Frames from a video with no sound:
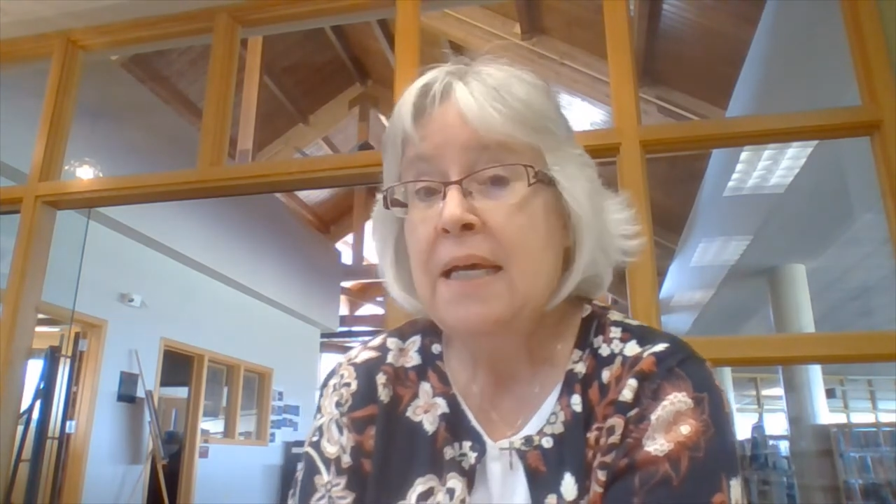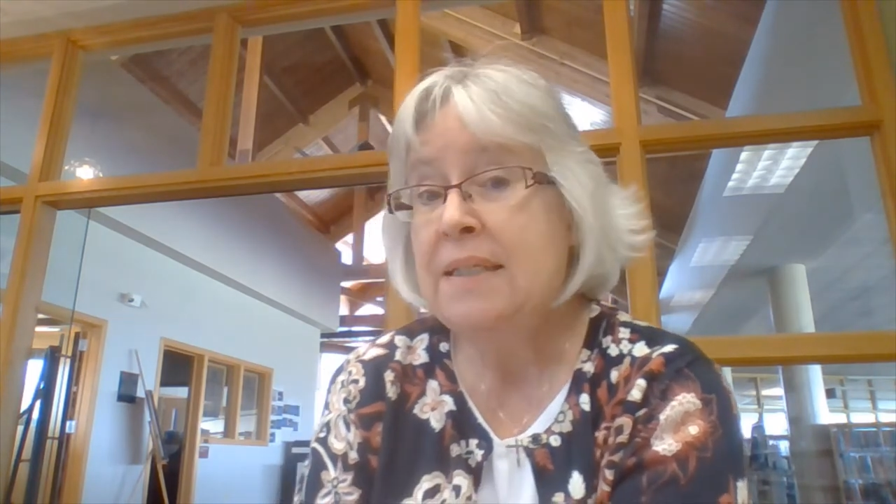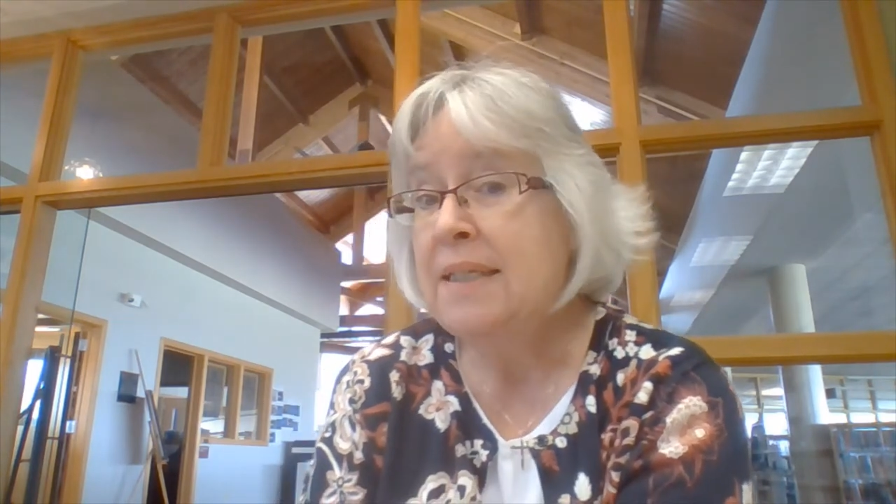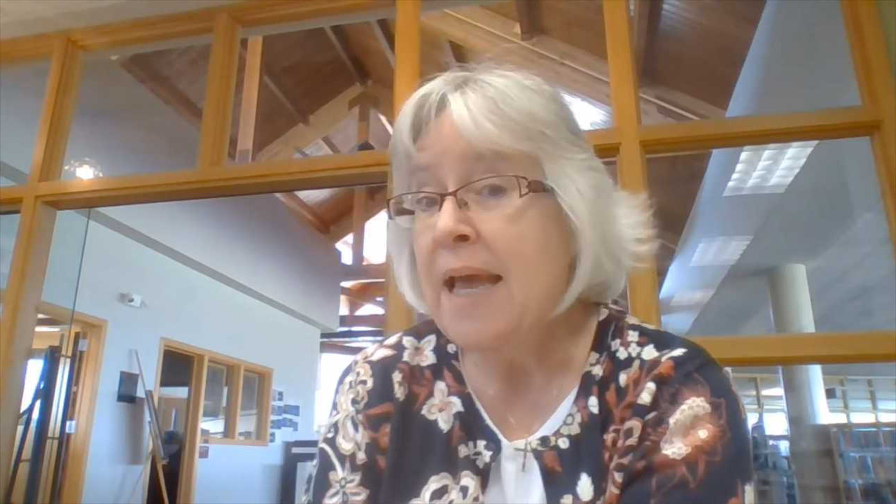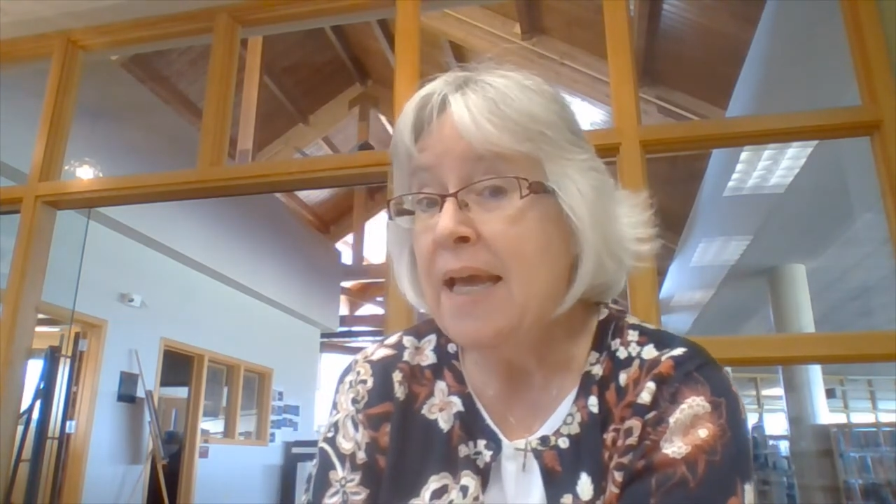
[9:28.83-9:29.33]

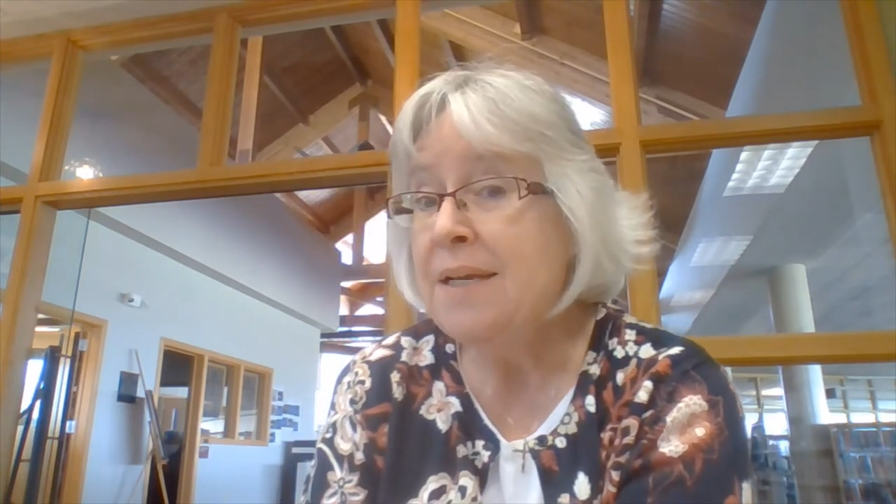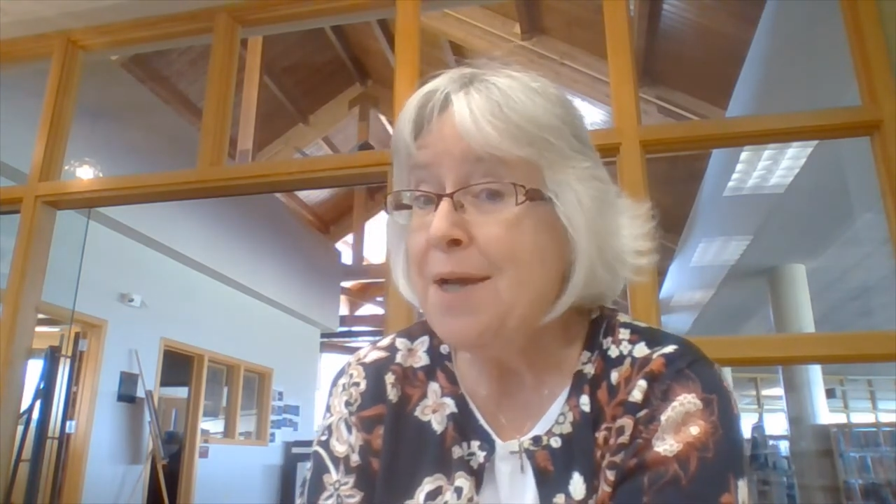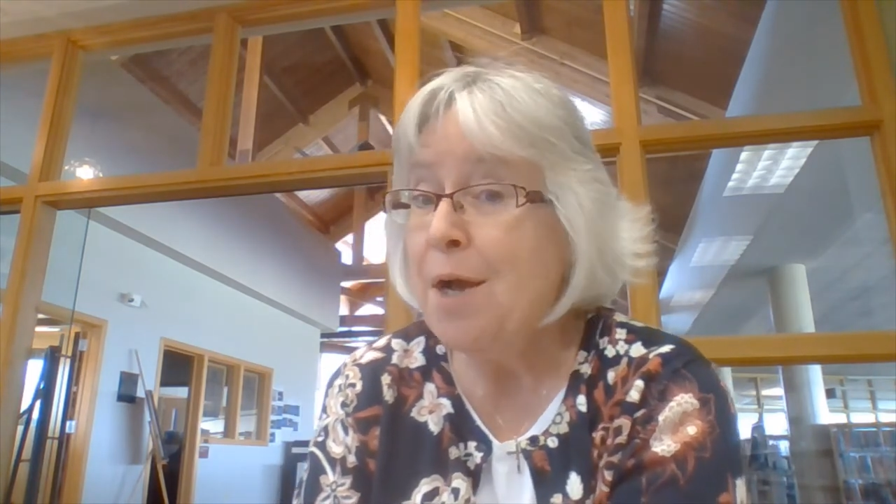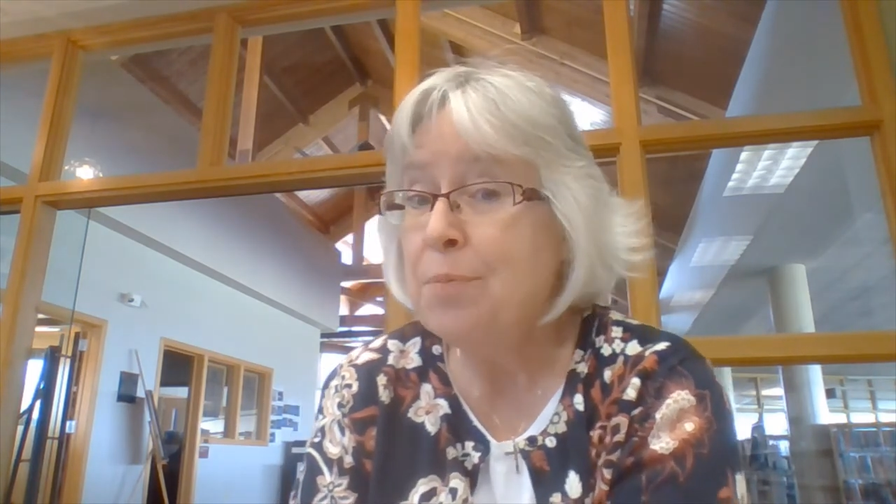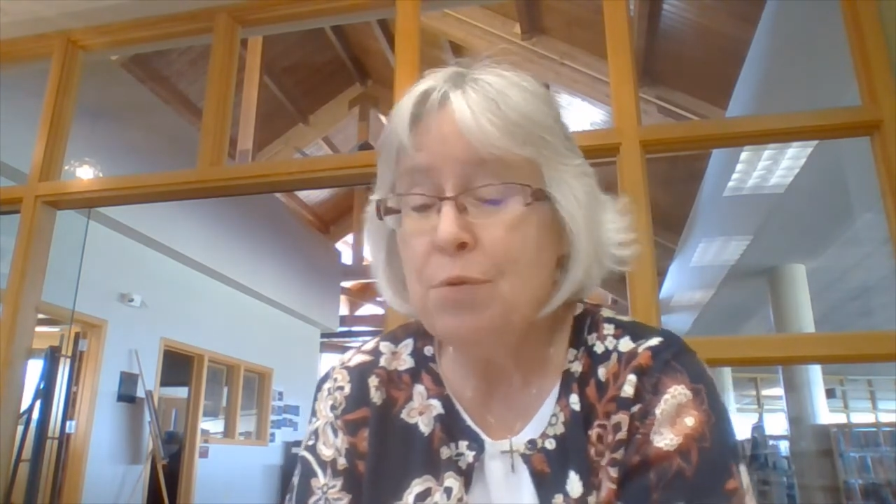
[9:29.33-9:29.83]
Today, to
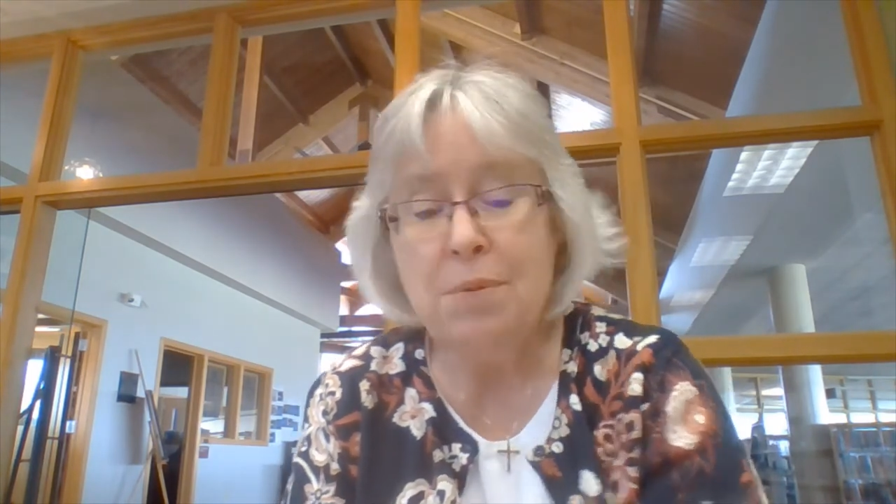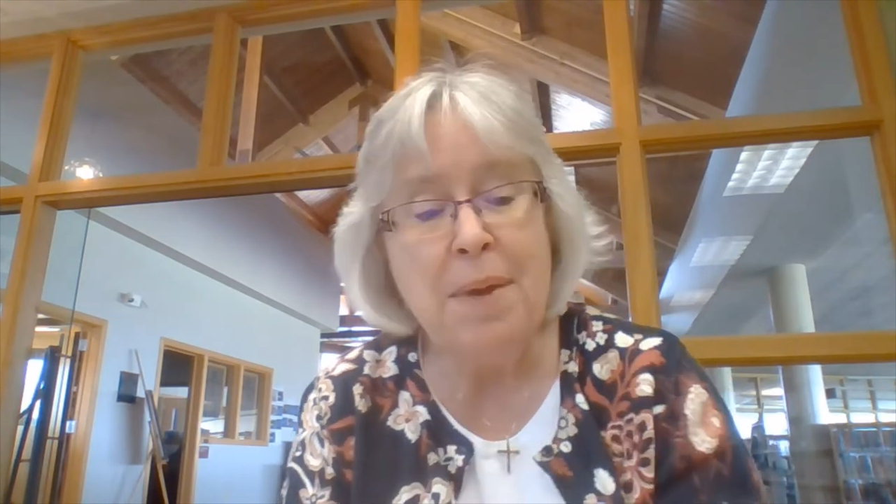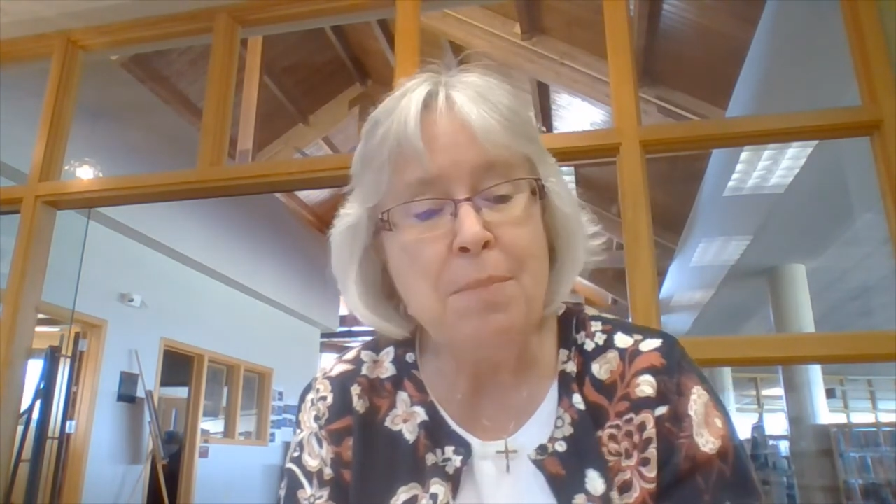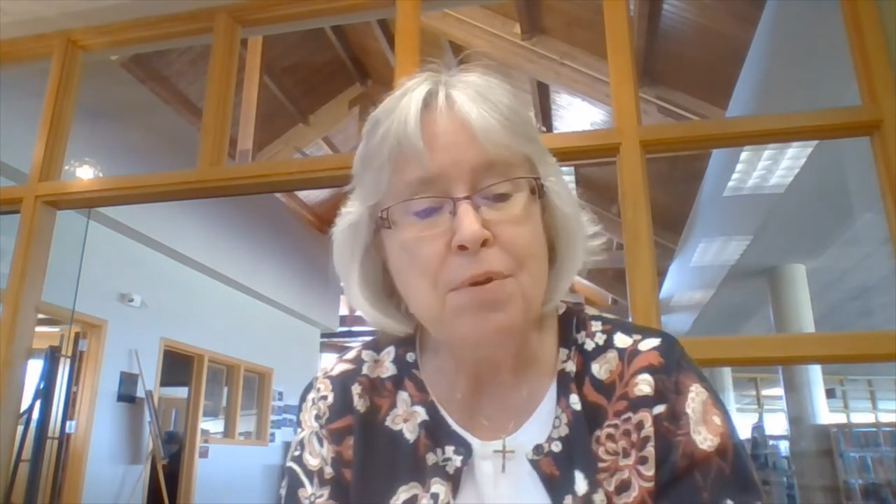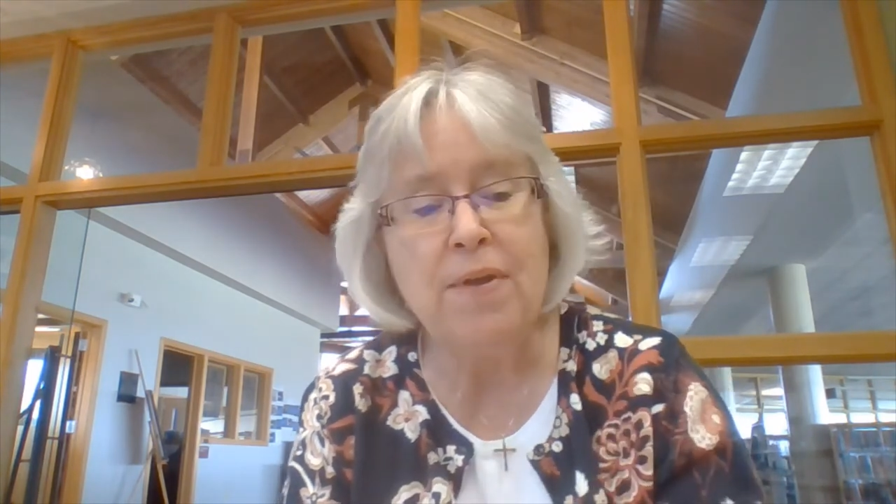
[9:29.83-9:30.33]
help you
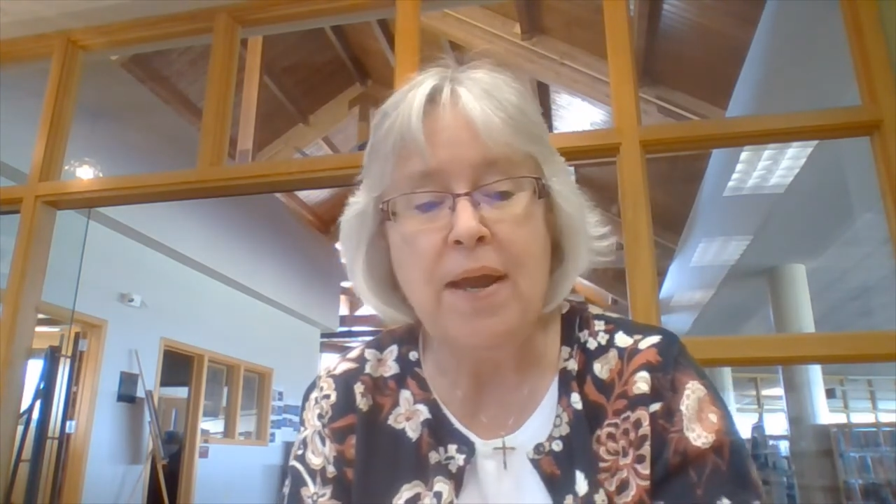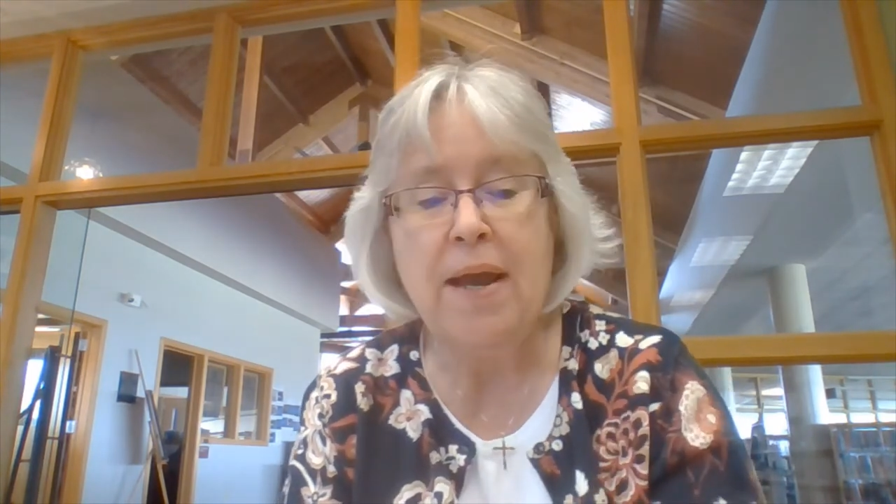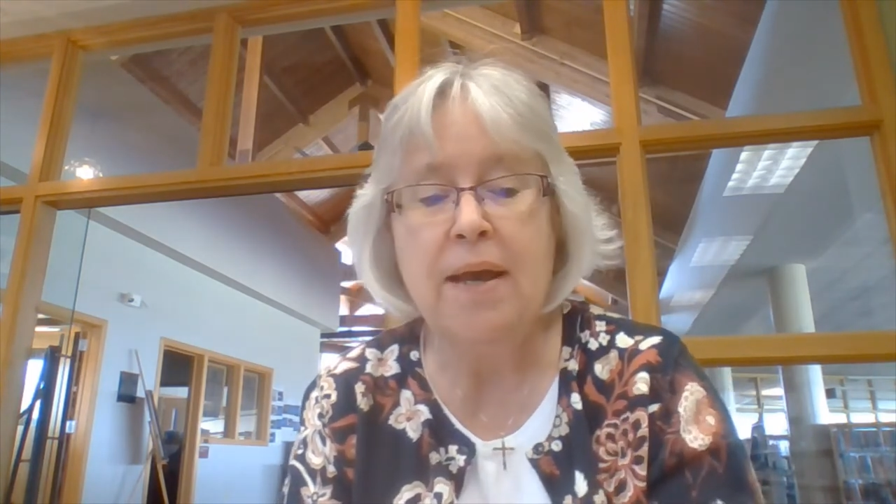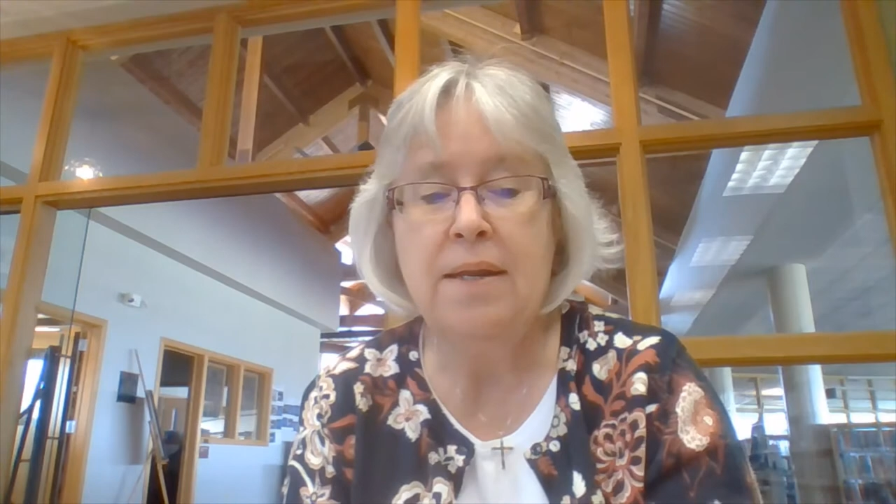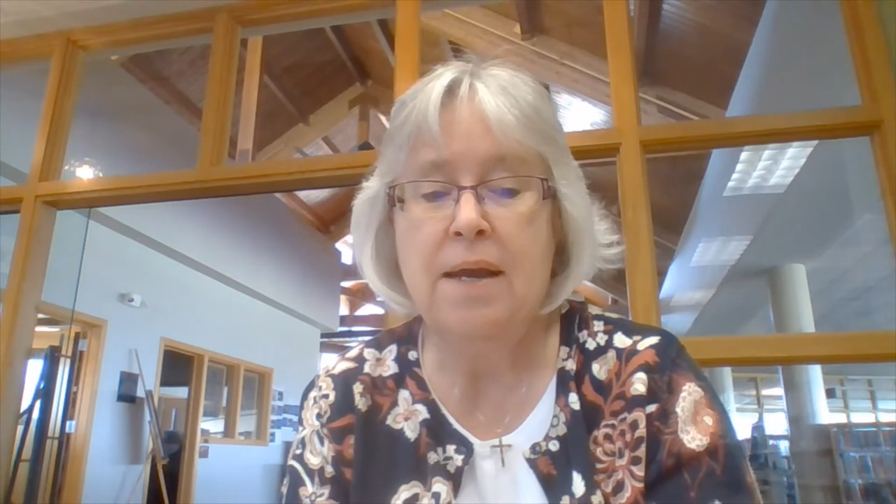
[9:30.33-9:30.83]
remember that,